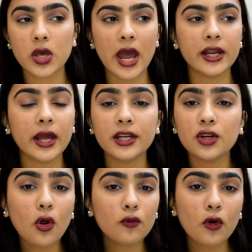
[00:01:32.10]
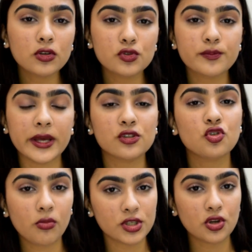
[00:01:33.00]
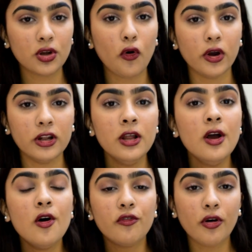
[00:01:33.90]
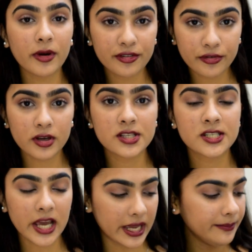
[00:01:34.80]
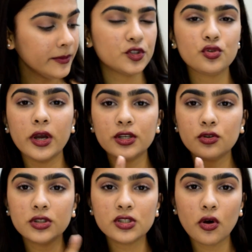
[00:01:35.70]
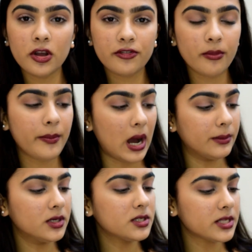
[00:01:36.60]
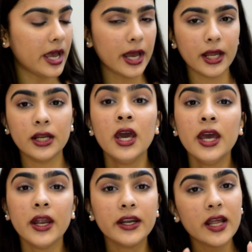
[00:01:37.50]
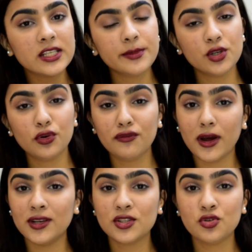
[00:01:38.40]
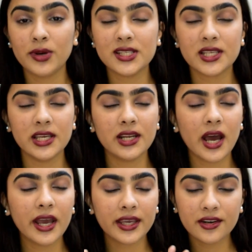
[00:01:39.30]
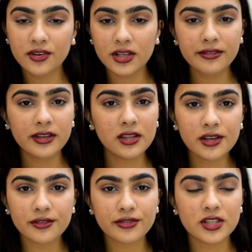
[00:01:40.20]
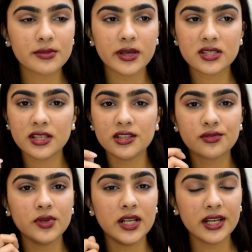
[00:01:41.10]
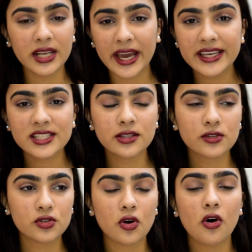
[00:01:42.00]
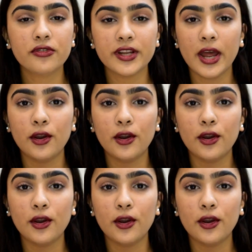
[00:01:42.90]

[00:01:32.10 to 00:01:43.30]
and I did not want to spend so much on an oil for my first time. So I took this oil from Palmer's and it has been doing wonders to my skin. I can really feel the difference. My skin is feeling nice and soft and